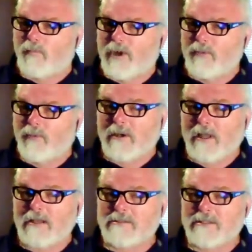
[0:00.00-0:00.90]
we walk
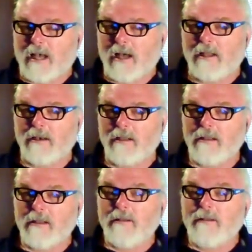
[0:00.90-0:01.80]
outside
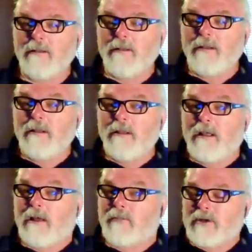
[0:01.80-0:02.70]

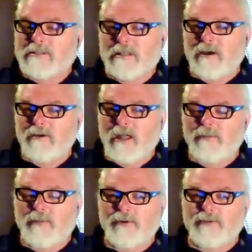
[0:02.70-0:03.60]
and we see our
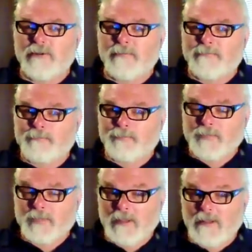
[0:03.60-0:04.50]

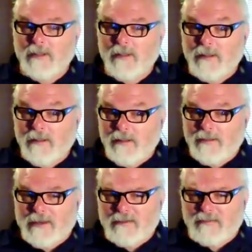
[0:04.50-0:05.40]
neighbors,
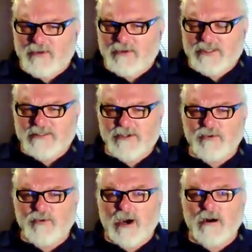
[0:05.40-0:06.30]
the neighbors that
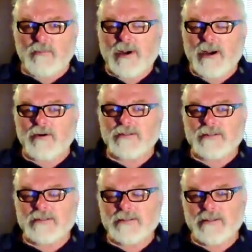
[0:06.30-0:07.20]
knew our
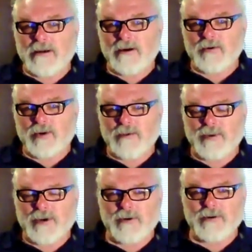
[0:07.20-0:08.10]
parents and our
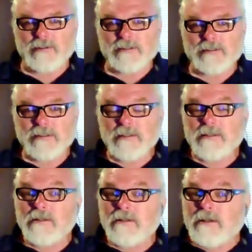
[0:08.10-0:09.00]
grandparents,
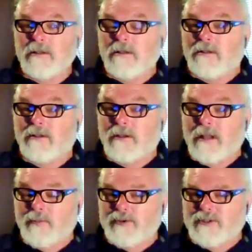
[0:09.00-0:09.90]
the
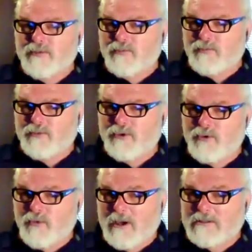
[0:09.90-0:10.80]
neighbors that
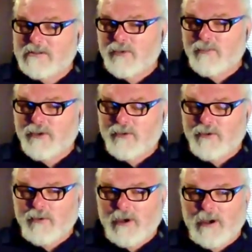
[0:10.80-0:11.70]
knew us when we
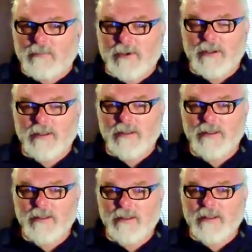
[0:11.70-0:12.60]
grew up,
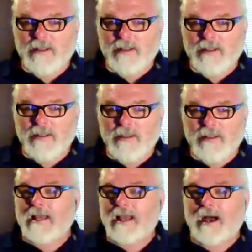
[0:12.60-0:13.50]
and we
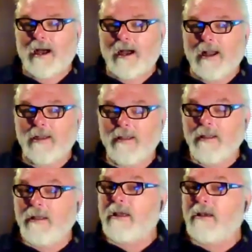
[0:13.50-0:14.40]
say hi,
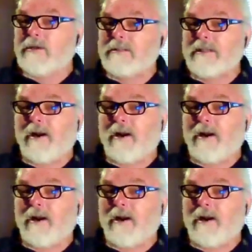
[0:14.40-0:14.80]
and we